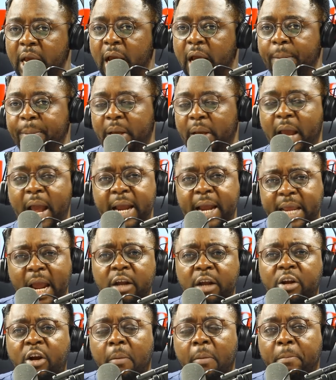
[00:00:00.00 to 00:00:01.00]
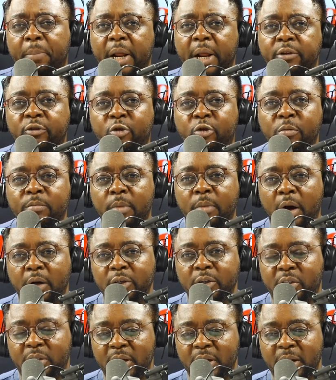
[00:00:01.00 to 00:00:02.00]
I mean, I can't complain too
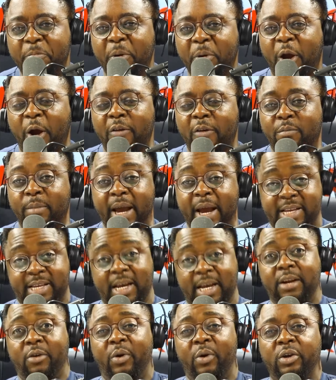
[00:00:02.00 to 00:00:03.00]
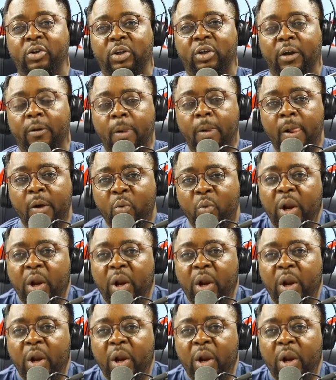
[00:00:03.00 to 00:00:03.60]
much because my generation,